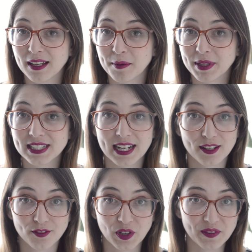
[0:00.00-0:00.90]
am
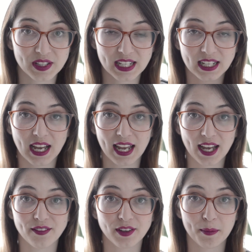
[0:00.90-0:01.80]
excited for everything I
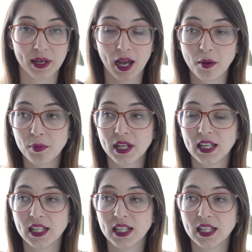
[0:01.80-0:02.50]
have coming up.